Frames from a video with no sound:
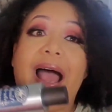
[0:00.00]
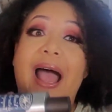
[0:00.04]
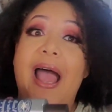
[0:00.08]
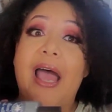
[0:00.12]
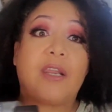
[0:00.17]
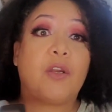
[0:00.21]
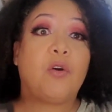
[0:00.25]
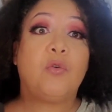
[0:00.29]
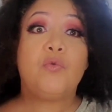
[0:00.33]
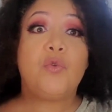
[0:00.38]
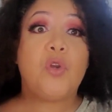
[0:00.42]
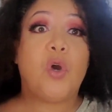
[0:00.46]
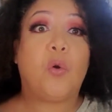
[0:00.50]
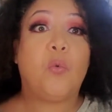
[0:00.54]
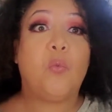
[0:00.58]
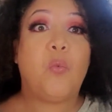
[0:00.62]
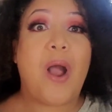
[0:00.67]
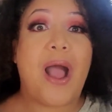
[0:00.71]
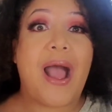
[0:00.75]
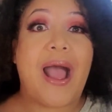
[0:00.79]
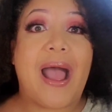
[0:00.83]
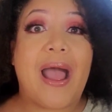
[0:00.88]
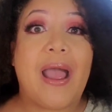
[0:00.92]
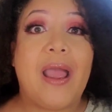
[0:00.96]
I don't know
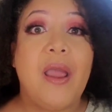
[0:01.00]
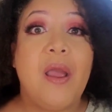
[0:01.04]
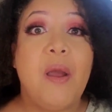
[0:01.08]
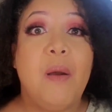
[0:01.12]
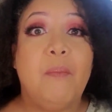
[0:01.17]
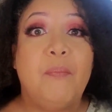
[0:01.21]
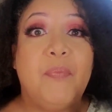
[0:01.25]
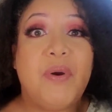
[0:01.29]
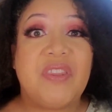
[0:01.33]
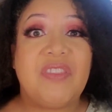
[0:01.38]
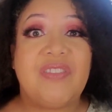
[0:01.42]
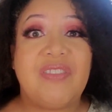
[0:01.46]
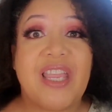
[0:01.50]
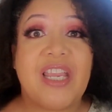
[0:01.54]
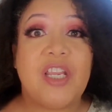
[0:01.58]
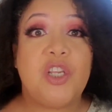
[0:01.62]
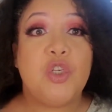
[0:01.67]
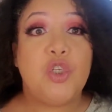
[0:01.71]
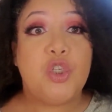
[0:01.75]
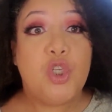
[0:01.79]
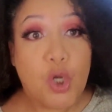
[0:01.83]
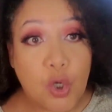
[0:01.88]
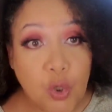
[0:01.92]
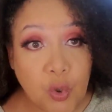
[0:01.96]
why, but they
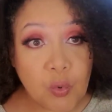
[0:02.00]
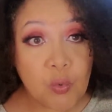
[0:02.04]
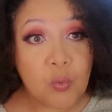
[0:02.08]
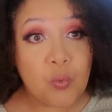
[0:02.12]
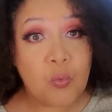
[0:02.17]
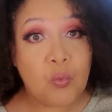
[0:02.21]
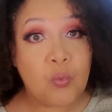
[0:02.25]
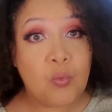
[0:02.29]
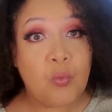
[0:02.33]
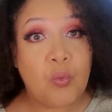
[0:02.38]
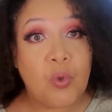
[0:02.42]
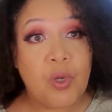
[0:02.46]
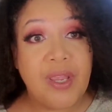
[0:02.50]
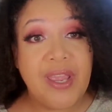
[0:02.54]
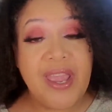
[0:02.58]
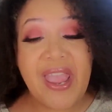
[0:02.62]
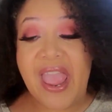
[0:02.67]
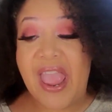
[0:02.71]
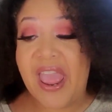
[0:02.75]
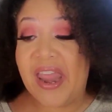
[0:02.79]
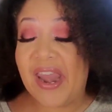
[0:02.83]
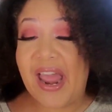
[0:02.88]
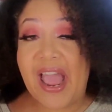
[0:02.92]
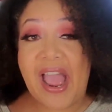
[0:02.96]
do.
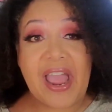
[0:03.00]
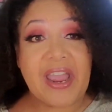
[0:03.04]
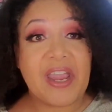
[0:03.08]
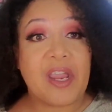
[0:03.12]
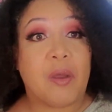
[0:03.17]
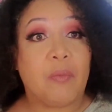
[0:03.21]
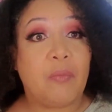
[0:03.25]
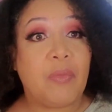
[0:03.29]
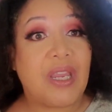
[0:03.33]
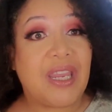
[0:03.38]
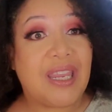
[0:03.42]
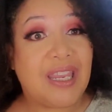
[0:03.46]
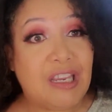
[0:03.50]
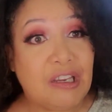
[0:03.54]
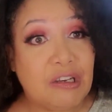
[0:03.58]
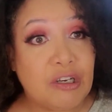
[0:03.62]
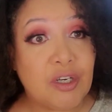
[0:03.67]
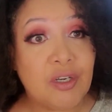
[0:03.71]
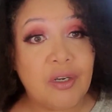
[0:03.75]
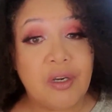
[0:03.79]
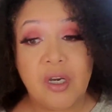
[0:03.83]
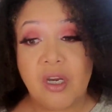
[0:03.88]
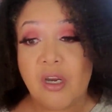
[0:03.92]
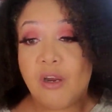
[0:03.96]
And I am
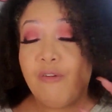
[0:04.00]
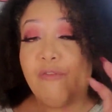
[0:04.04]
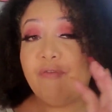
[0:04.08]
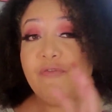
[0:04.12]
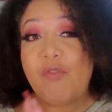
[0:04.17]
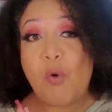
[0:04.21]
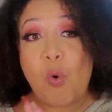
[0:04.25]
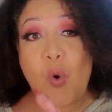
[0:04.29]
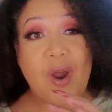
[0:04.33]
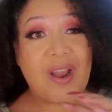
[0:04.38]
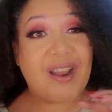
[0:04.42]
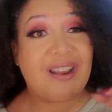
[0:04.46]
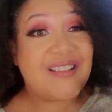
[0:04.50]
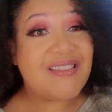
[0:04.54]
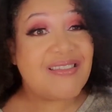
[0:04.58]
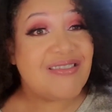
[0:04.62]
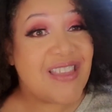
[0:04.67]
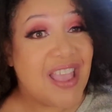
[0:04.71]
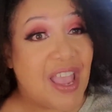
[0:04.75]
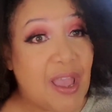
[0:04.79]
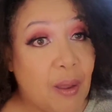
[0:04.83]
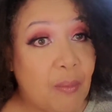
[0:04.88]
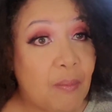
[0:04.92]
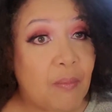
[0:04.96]
here for
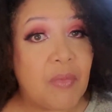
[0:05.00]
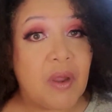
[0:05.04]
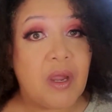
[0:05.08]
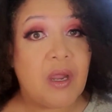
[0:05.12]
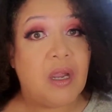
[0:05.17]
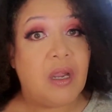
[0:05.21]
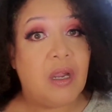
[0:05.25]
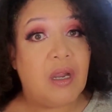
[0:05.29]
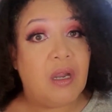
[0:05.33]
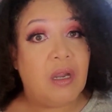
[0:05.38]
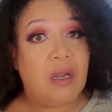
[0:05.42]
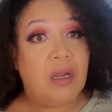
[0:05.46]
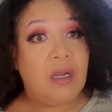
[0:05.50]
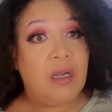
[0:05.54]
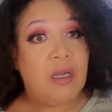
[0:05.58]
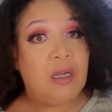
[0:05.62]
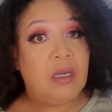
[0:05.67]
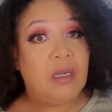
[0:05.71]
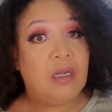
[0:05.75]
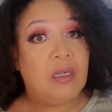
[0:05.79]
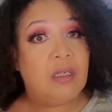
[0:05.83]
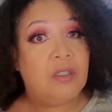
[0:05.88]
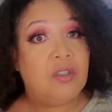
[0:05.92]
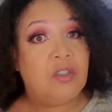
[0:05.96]
them.
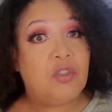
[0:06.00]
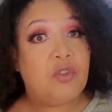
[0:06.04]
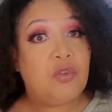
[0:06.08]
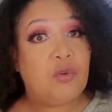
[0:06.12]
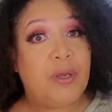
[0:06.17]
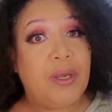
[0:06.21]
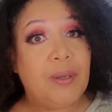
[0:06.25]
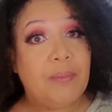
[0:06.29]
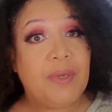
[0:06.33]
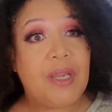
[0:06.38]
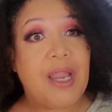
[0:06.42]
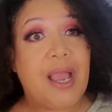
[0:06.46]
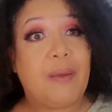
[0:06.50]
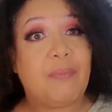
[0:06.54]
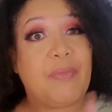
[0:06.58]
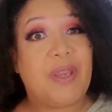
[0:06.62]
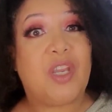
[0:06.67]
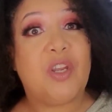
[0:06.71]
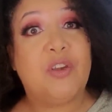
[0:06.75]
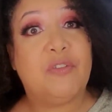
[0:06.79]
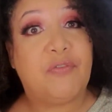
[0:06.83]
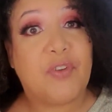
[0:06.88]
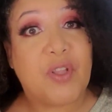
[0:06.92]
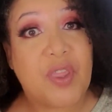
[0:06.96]
Did you hear me? I'm
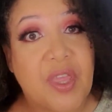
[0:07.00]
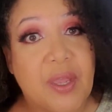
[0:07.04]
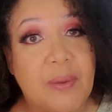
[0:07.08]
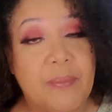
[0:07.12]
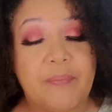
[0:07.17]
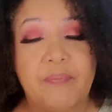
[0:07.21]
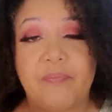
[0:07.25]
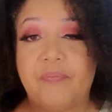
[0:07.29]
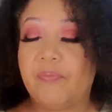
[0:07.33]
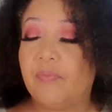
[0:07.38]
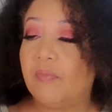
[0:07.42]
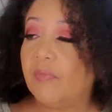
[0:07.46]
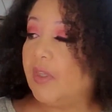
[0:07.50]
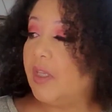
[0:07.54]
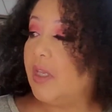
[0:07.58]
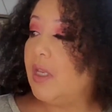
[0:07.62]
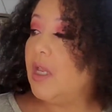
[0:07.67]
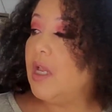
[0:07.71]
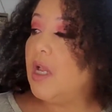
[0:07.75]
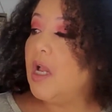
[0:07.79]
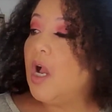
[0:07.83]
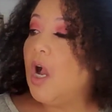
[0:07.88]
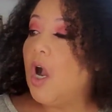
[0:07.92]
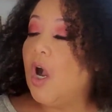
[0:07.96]
here for them.
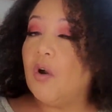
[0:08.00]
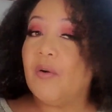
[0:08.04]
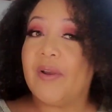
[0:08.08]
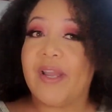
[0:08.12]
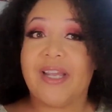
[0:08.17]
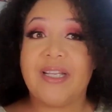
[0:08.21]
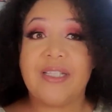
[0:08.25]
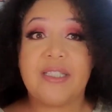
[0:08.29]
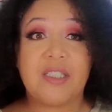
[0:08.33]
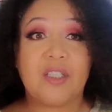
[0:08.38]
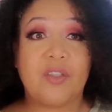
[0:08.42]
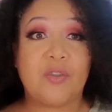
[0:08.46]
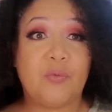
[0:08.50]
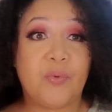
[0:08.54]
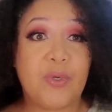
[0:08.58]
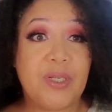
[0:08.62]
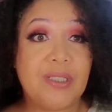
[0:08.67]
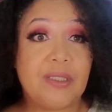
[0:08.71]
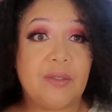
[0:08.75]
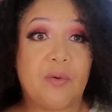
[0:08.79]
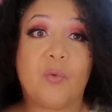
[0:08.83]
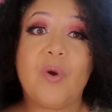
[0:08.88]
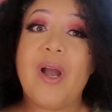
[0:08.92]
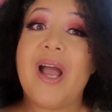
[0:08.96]
Okay, so the
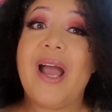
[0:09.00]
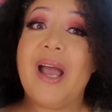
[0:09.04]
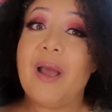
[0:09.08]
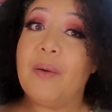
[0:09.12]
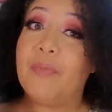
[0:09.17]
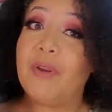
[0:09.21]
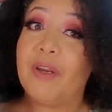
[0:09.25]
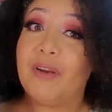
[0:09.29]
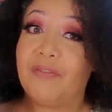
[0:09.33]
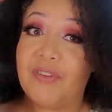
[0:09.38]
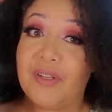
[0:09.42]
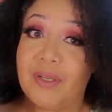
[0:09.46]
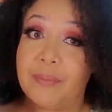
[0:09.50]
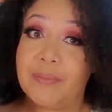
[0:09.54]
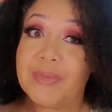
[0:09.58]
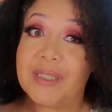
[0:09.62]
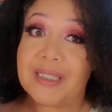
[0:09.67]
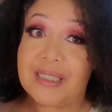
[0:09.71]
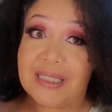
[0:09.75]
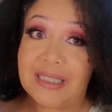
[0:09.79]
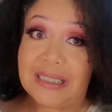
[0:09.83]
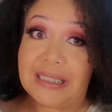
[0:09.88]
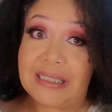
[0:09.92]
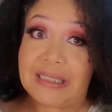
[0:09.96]
reason why I'm here for them
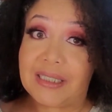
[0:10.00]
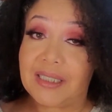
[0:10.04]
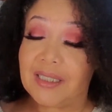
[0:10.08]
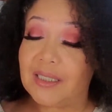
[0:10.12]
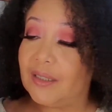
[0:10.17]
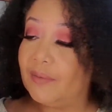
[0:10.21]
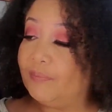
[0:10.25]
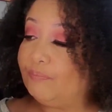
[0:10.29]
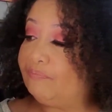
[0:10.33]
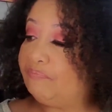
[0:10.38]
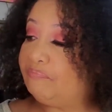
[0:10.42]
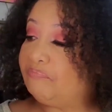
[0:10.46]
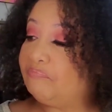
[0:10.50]
is this.